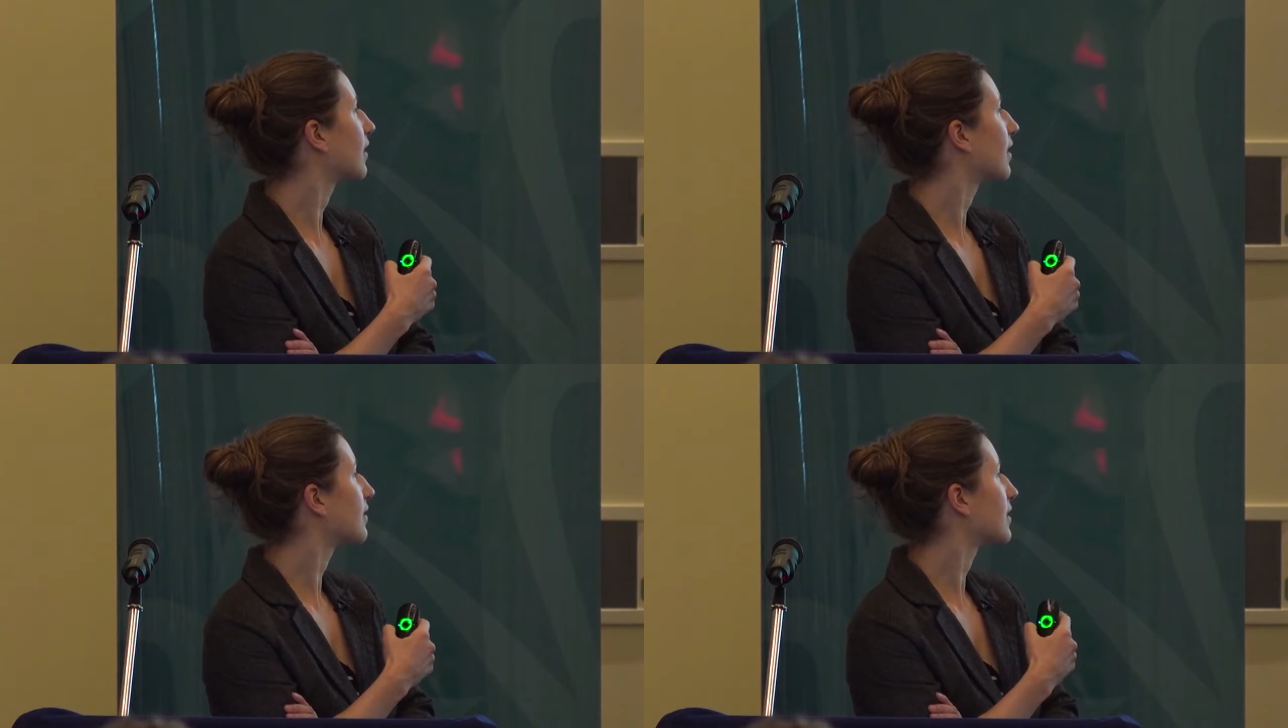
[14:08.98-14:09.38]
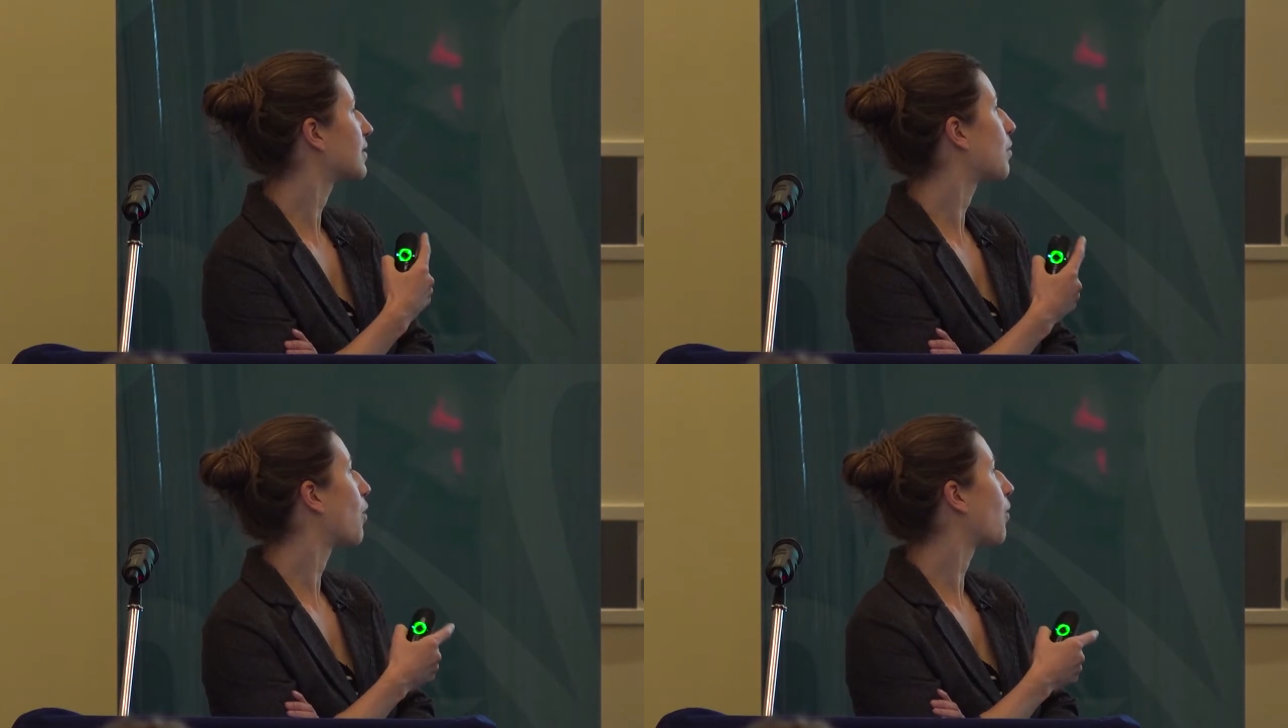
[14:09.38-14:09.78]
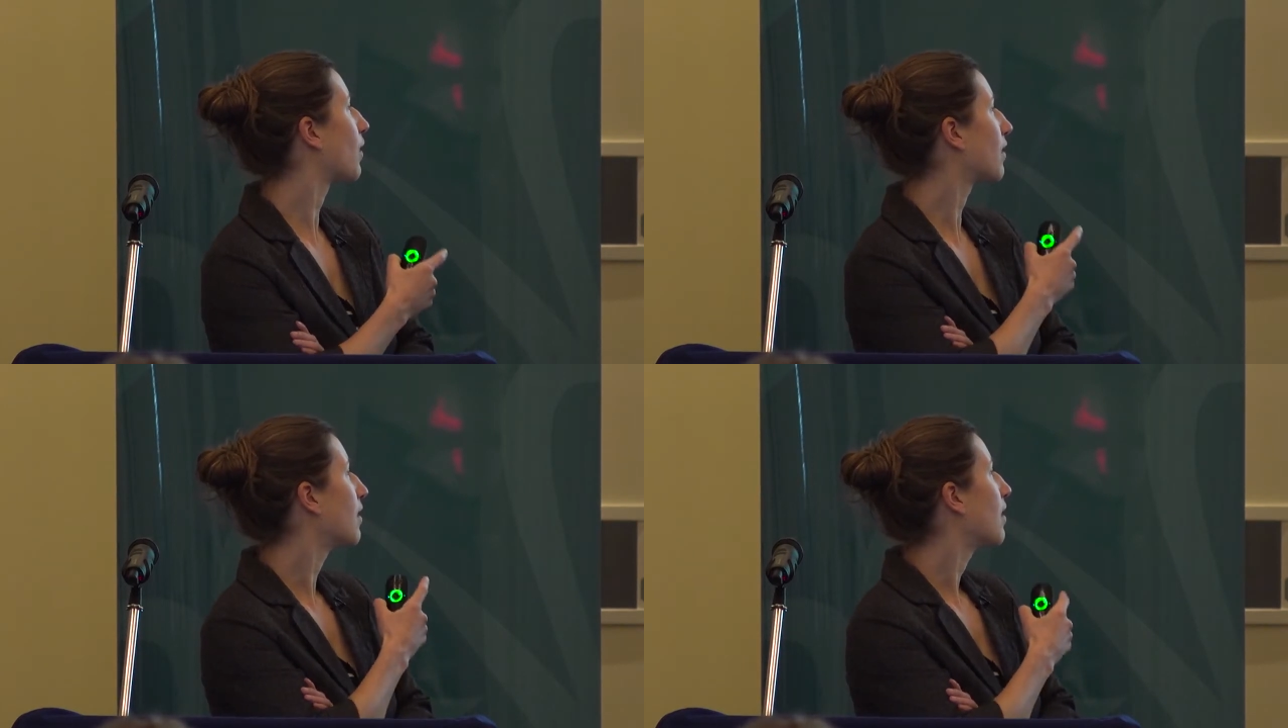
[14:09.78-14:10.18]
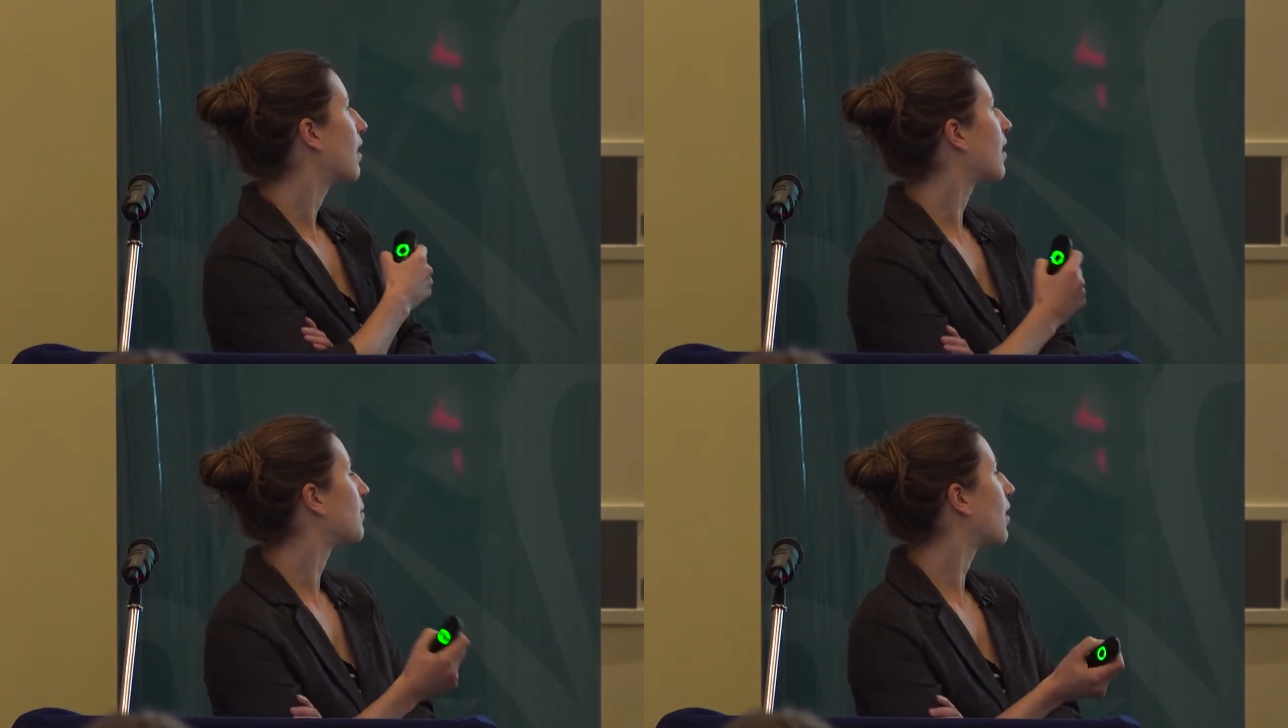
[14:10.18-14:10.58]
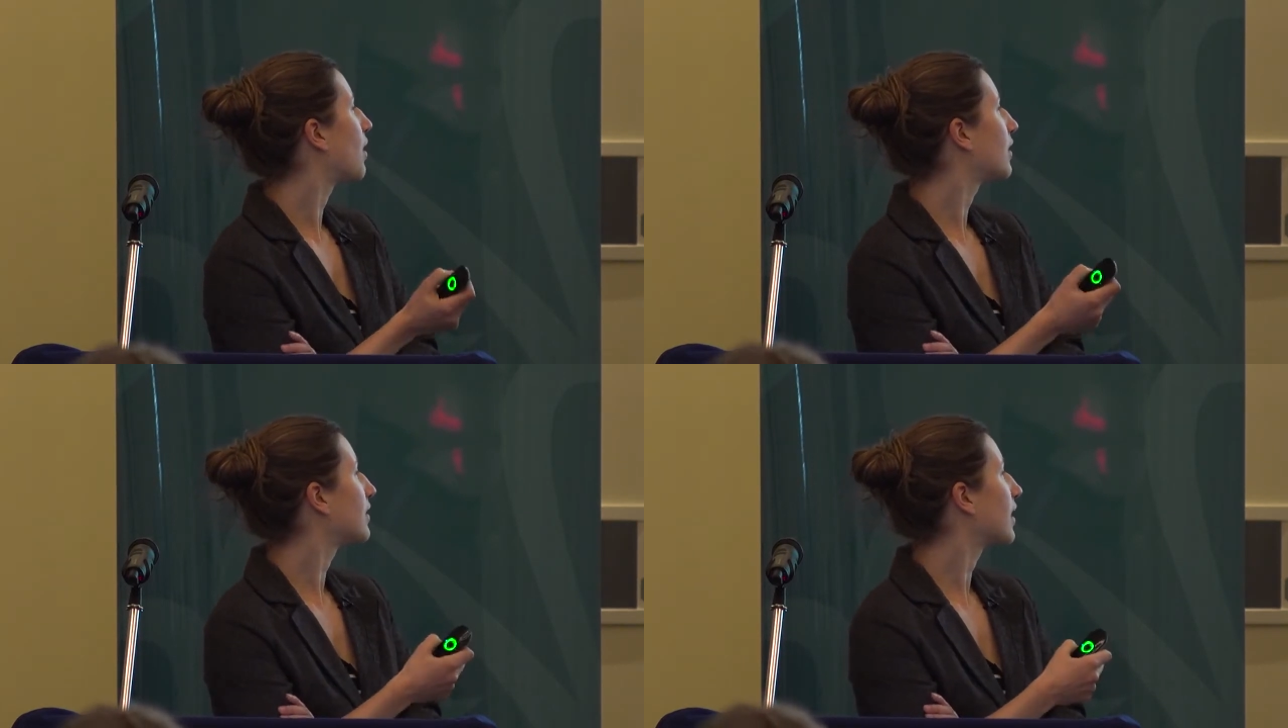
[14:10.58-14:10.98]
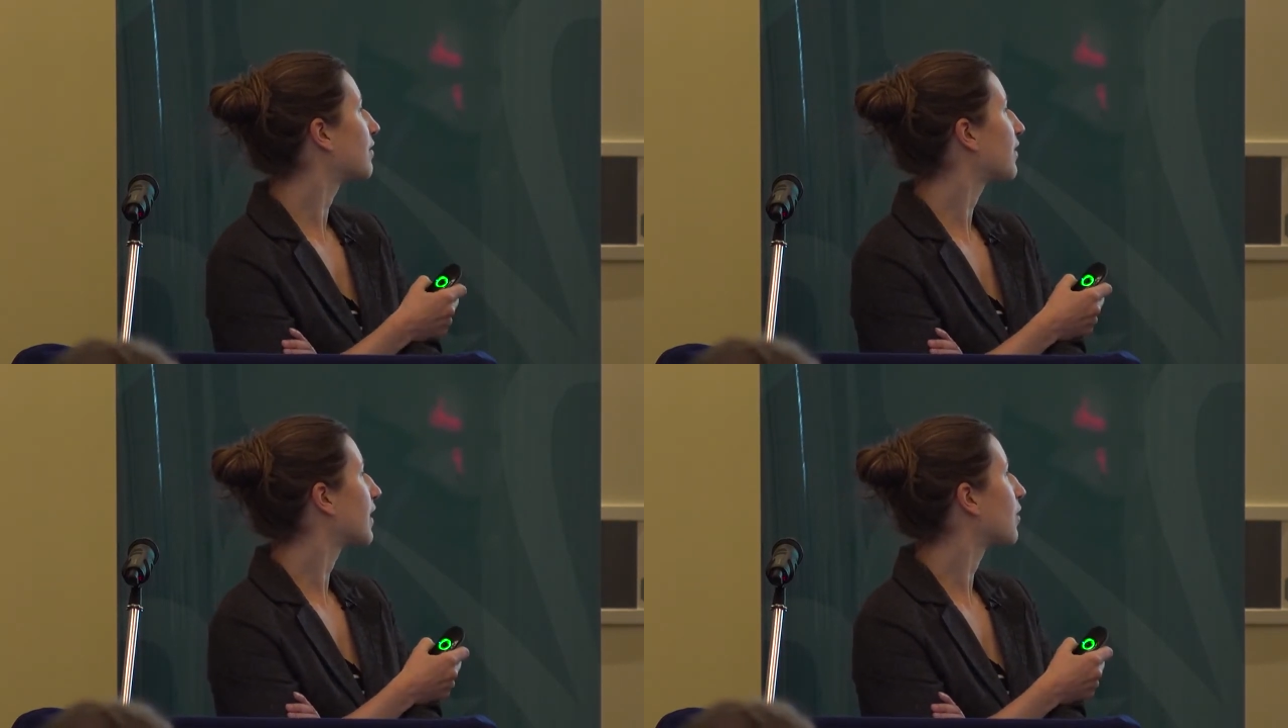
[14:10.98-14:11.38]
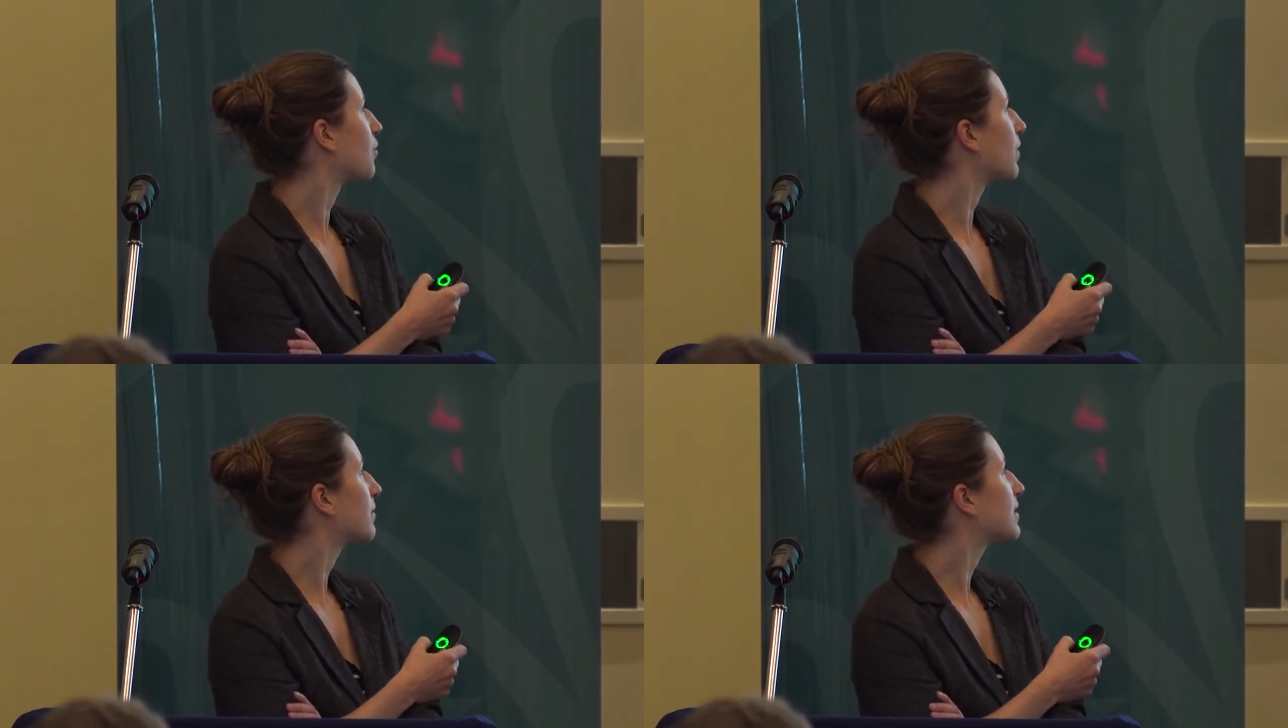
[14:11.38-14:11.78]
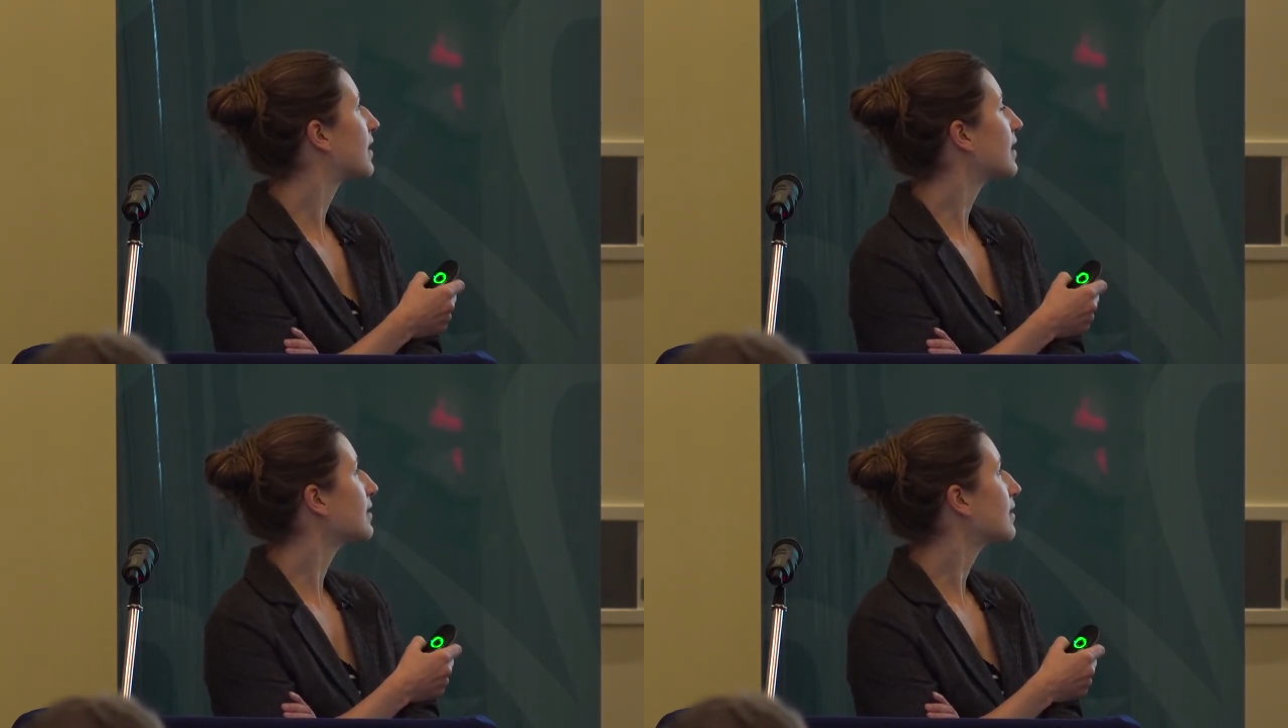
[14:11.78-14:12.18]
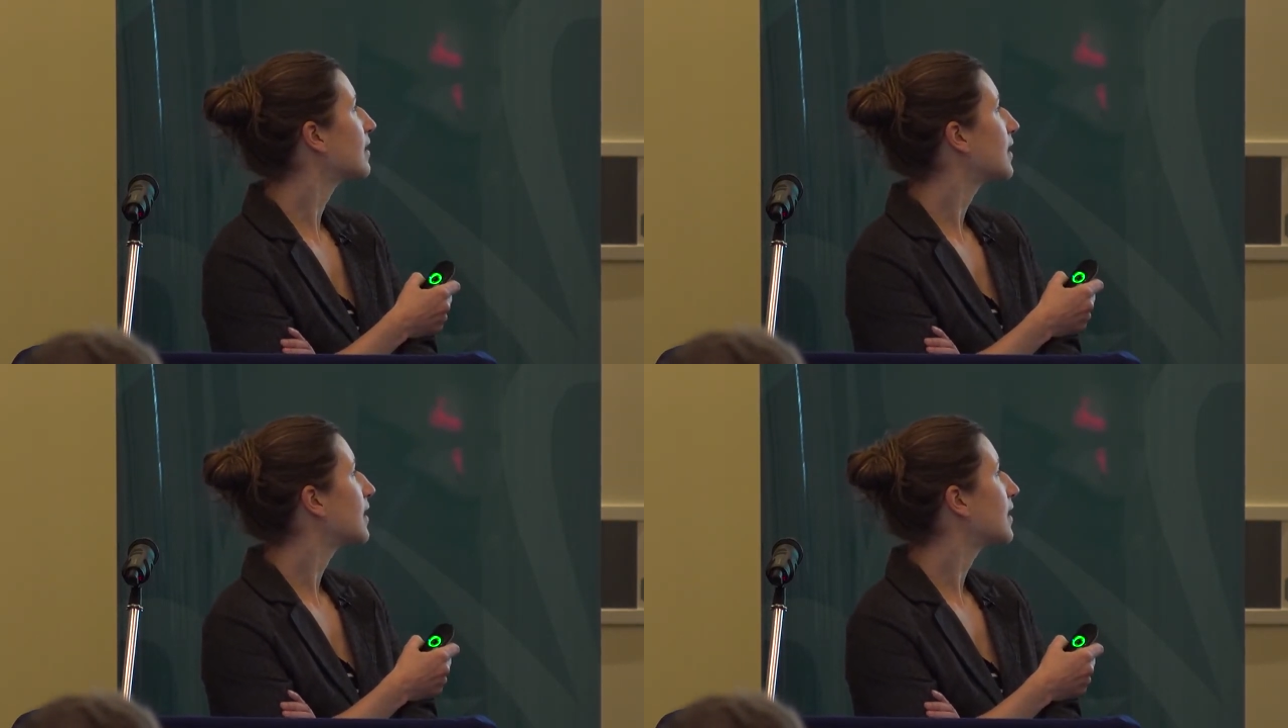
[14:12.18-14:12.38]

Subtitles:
at this more on the FAO website,